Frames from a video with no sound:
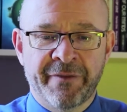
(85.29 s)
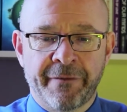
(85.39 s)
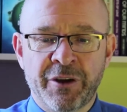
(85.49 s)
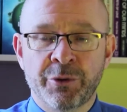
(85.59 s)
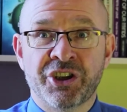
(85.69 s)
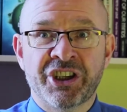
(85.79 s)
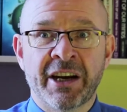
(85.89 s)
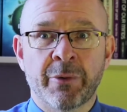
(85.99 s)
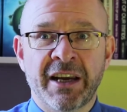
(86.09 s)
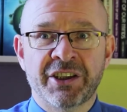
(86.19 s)
for future
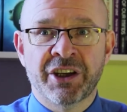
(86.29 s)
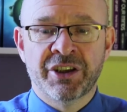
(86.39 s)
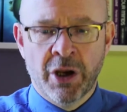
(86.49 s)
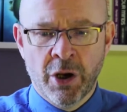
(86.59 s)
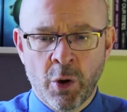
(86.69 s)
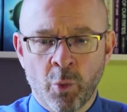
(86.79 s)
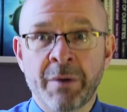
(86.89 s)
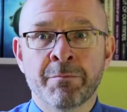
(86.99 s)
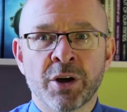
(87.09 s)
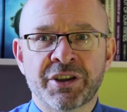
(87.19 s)
generations,
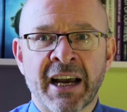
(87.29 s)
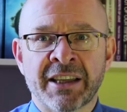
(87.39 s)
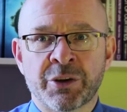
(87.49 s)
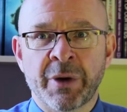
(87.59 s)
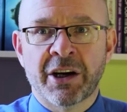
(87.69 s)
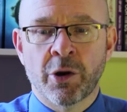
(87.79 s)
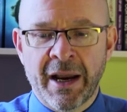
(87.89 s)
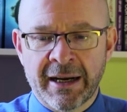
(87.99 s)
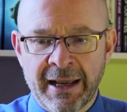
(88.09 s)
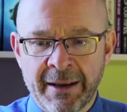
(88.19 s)
we must answer it
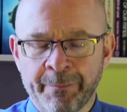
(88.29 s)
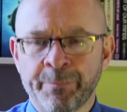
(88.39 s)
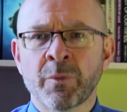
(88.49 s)
correctly.